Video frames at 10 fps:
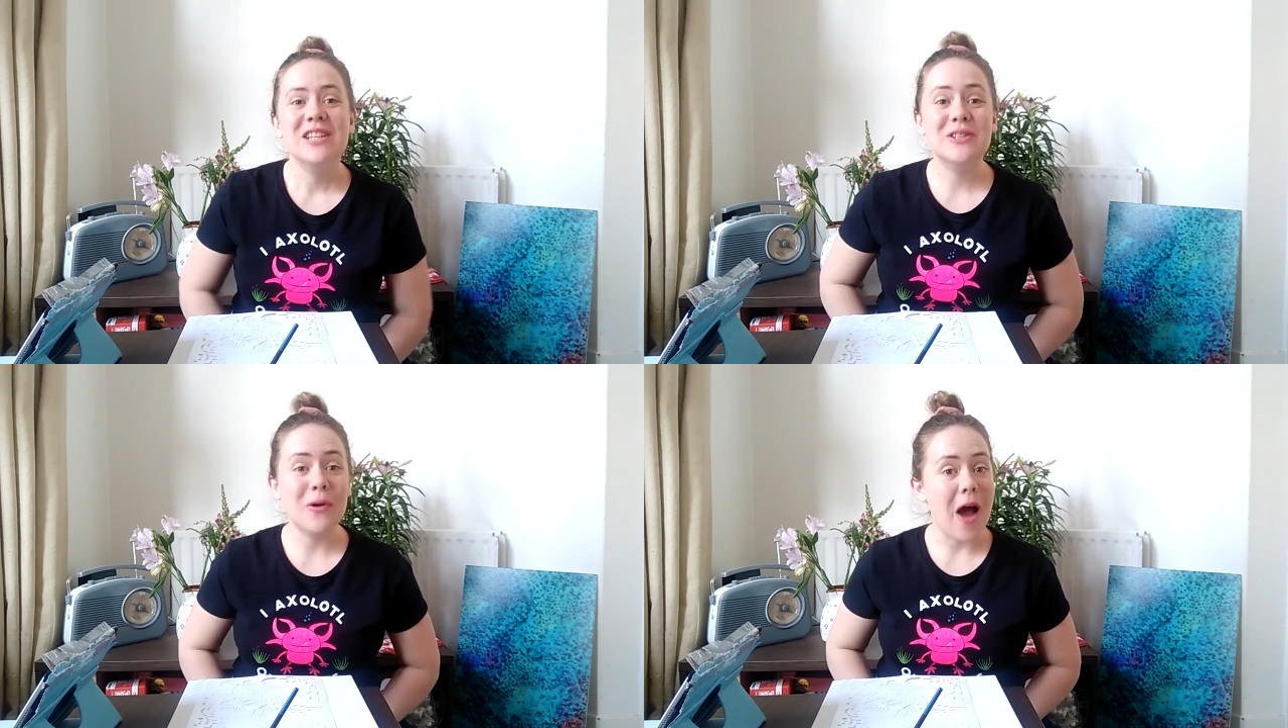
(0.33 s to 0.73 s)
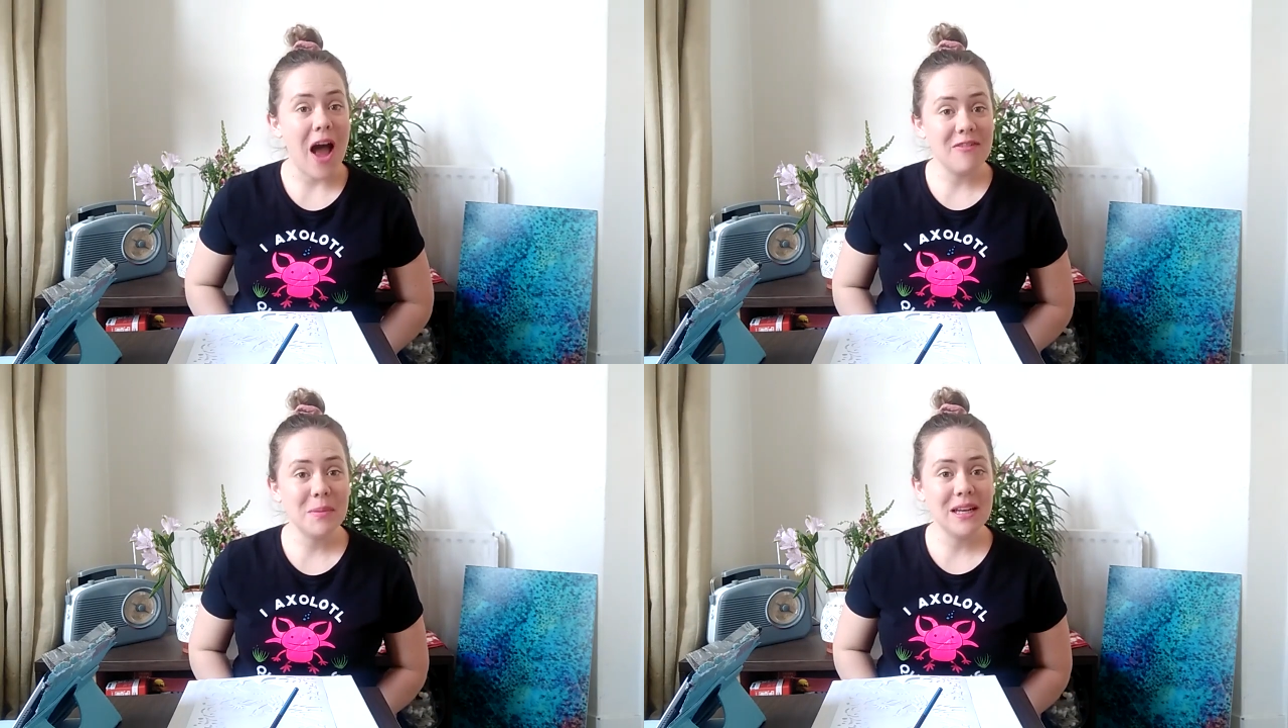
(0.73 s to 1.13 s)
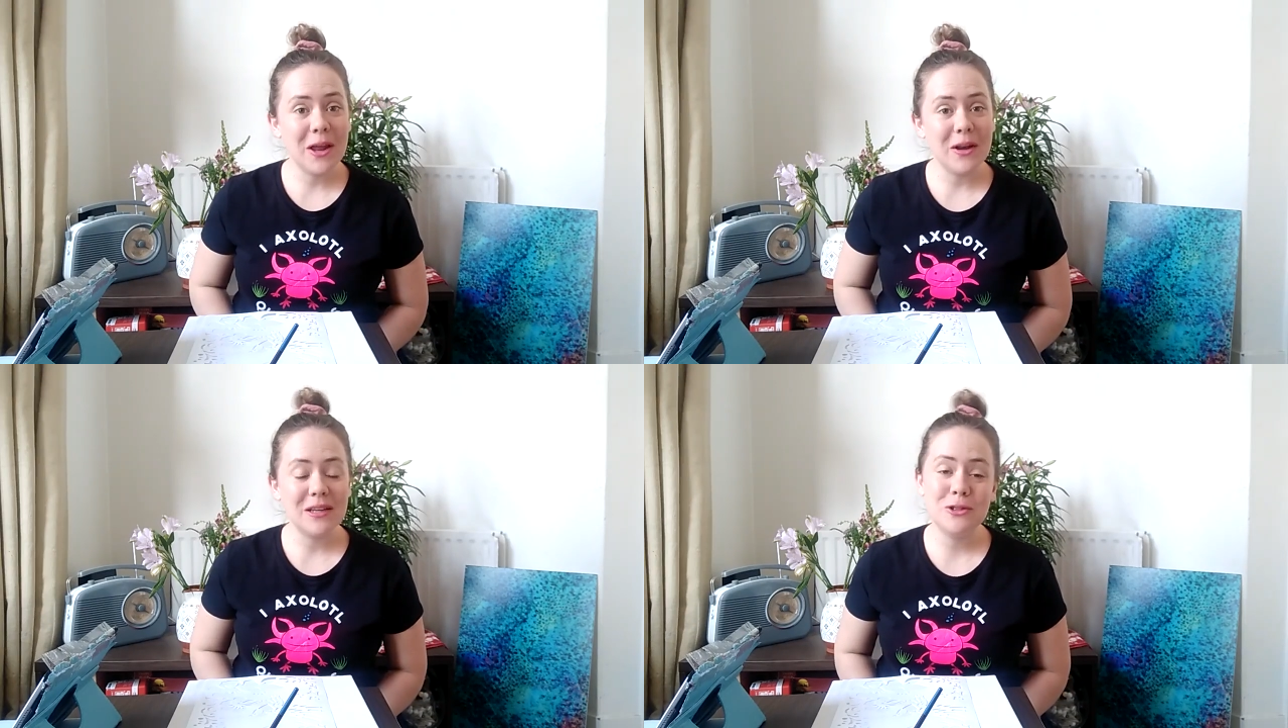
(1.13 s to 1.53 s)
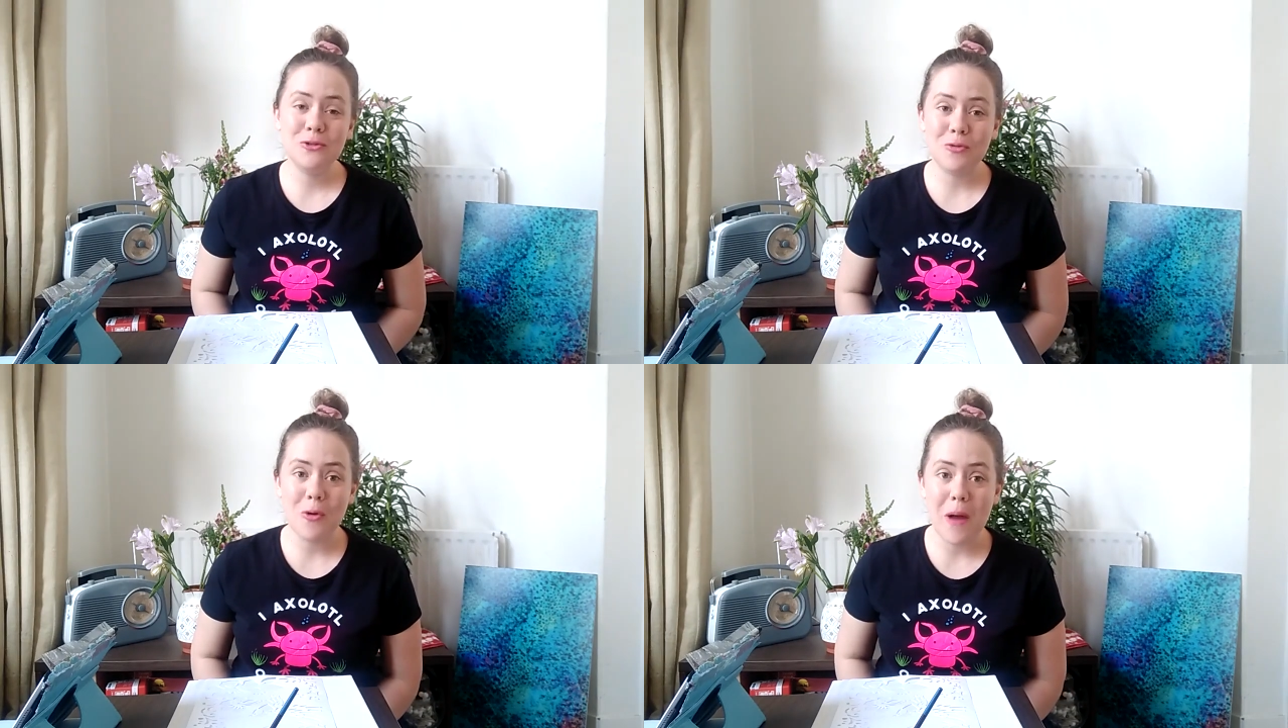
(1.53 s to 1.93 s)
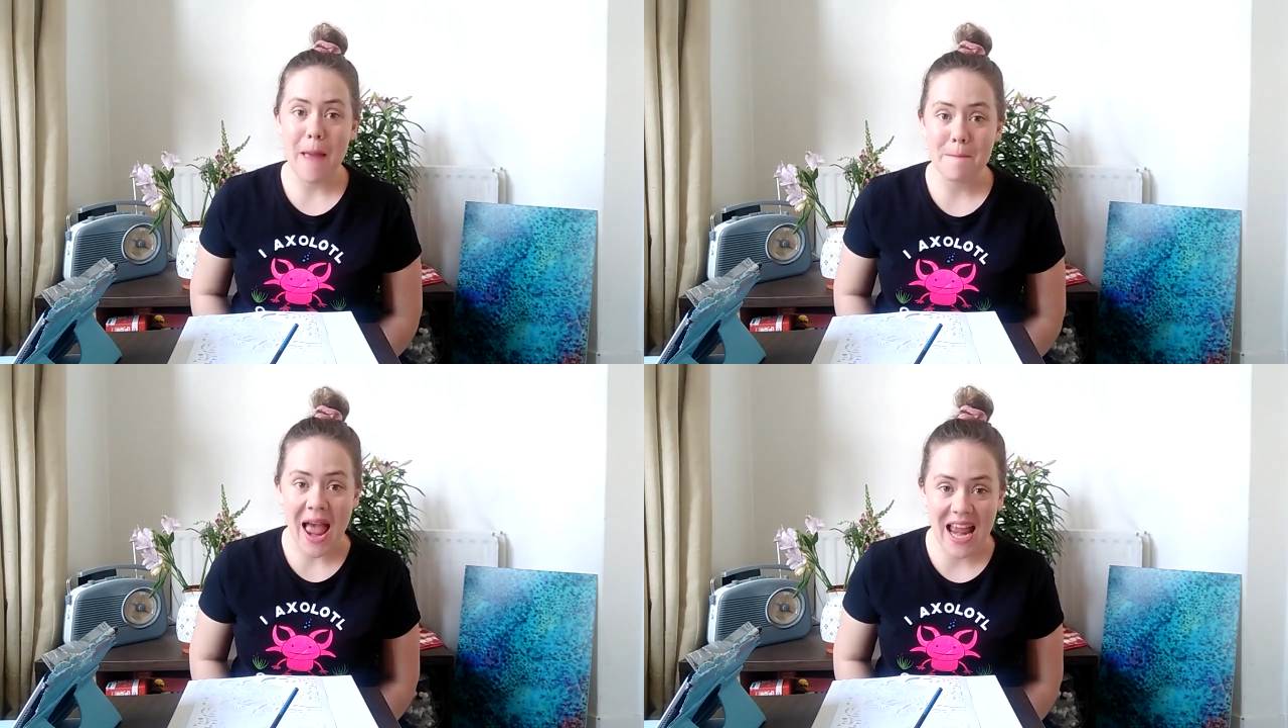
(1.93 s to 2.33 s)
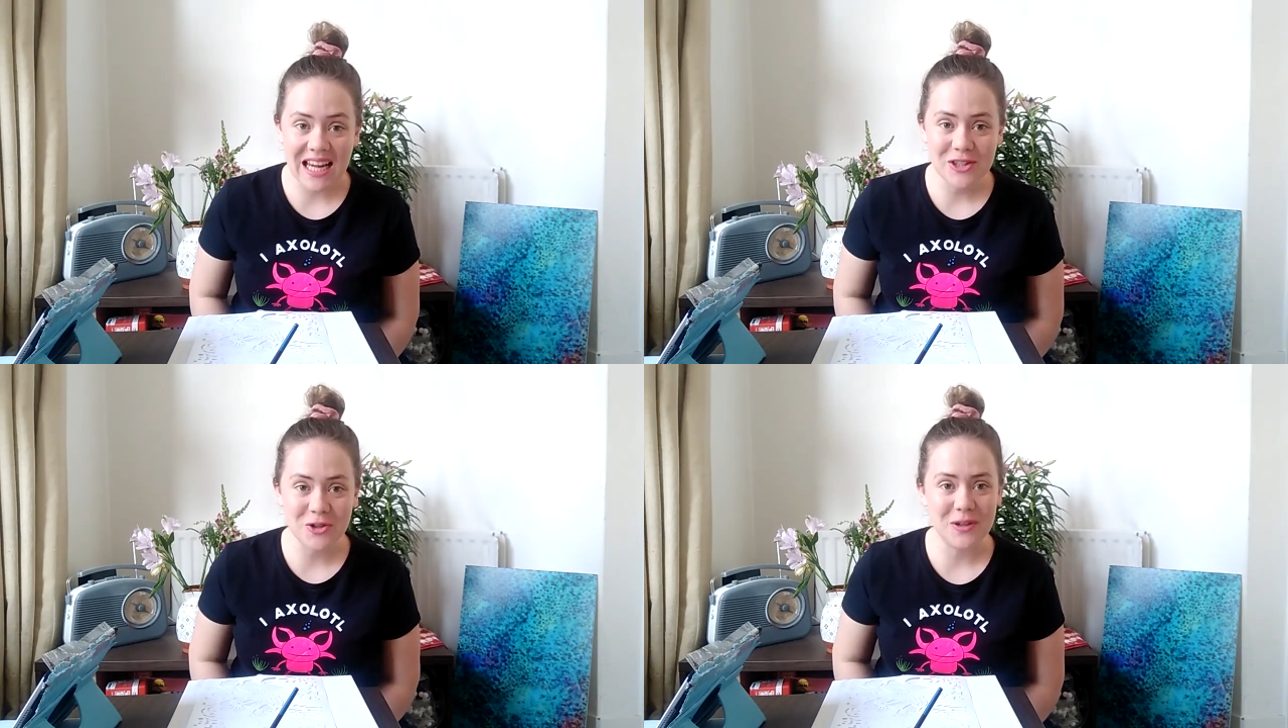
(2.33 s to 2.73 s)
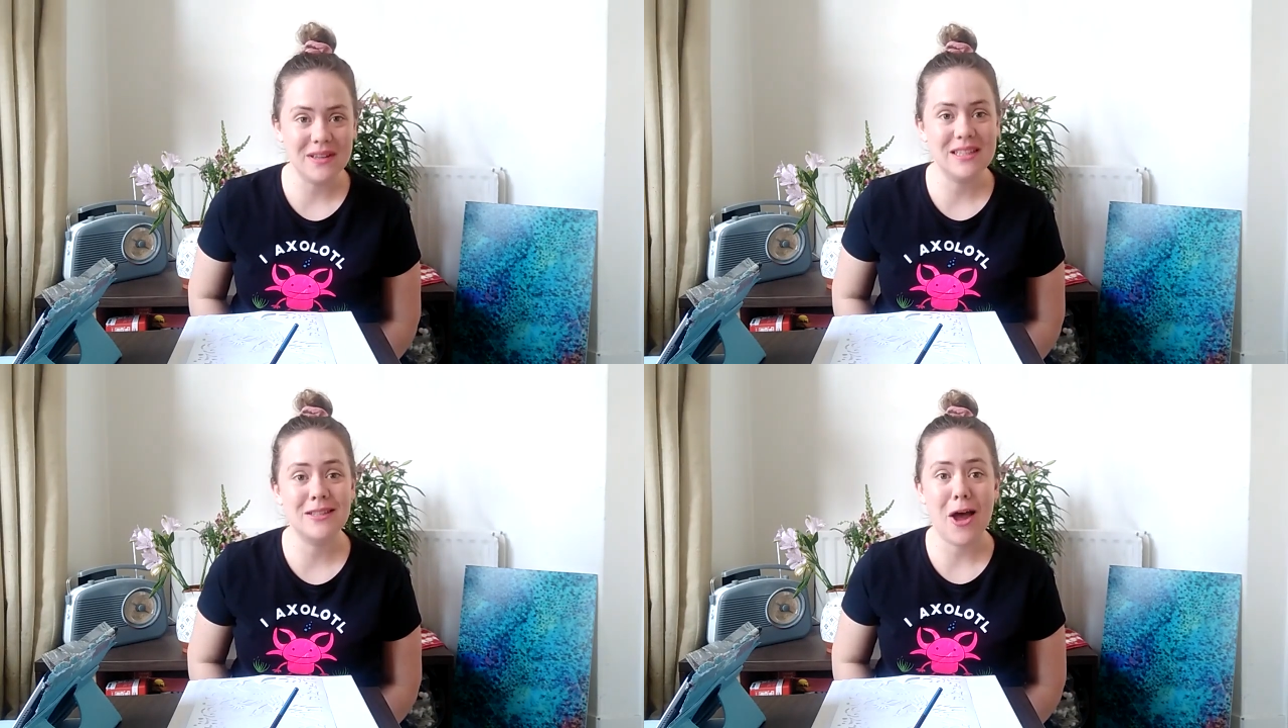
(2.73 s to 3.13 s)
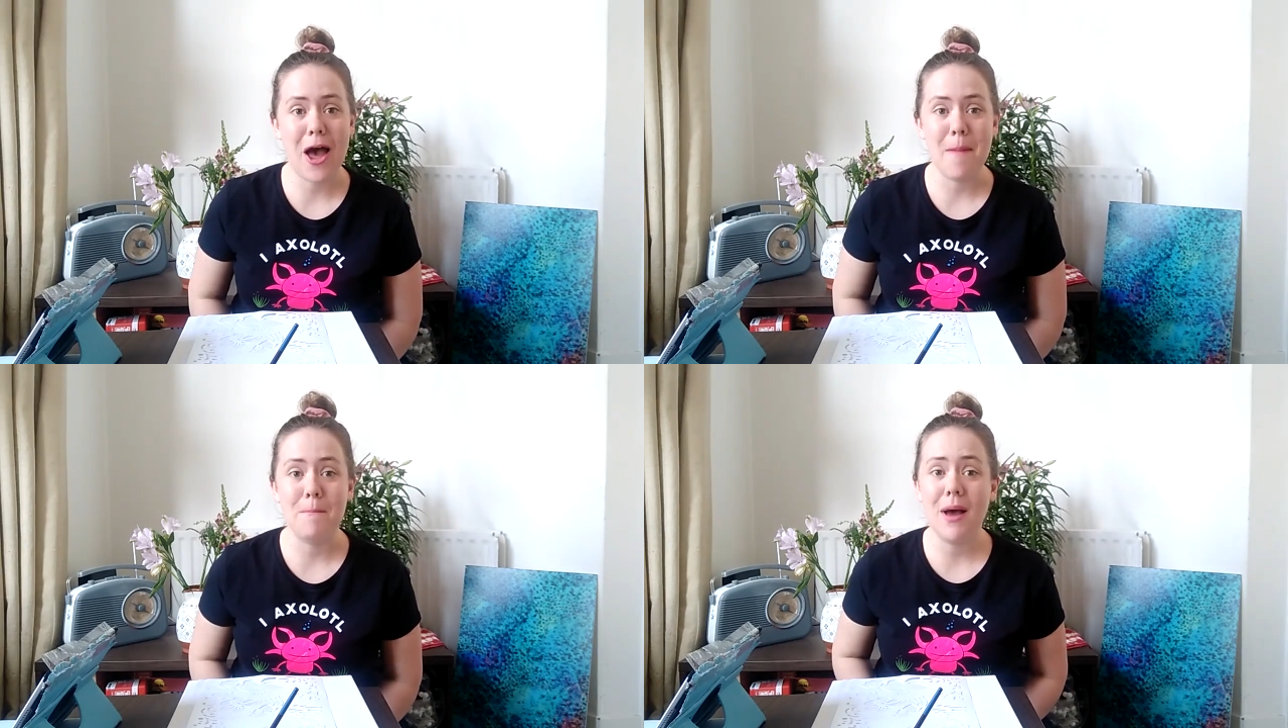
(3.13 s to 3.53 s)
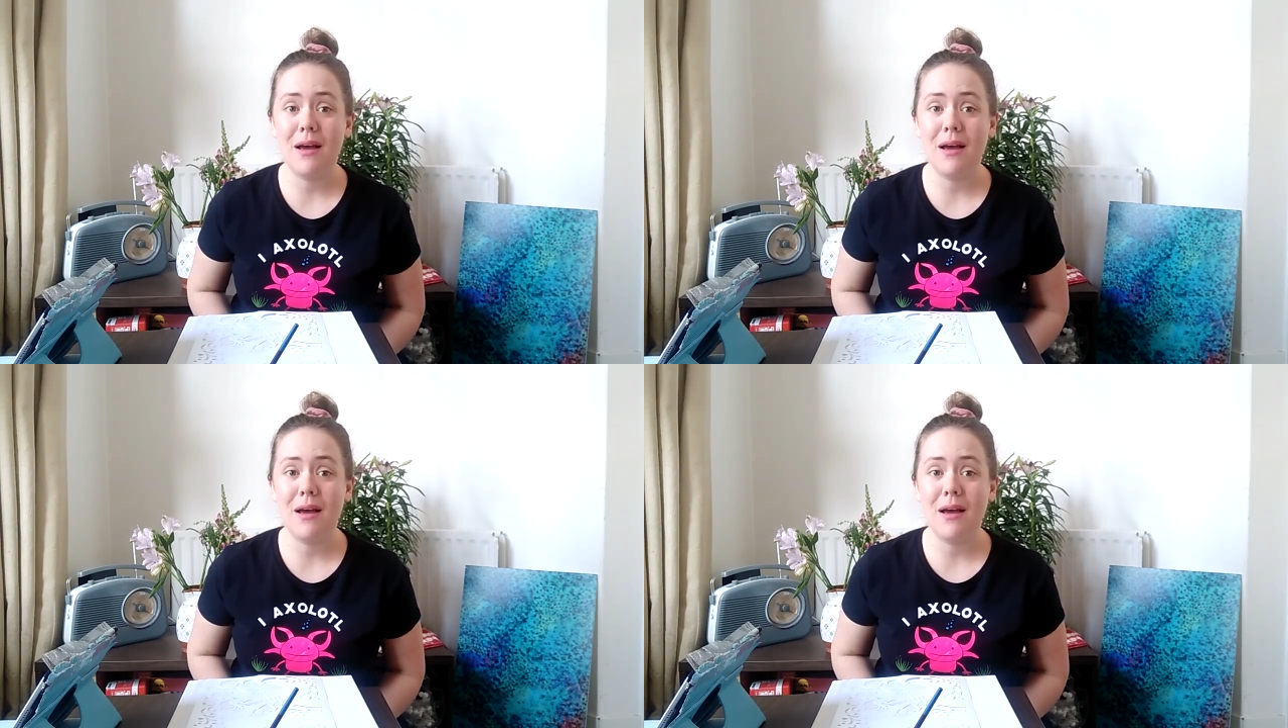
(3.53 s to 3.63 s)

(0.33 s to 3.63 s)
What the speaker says: So I've been learning to draw and paint during this time,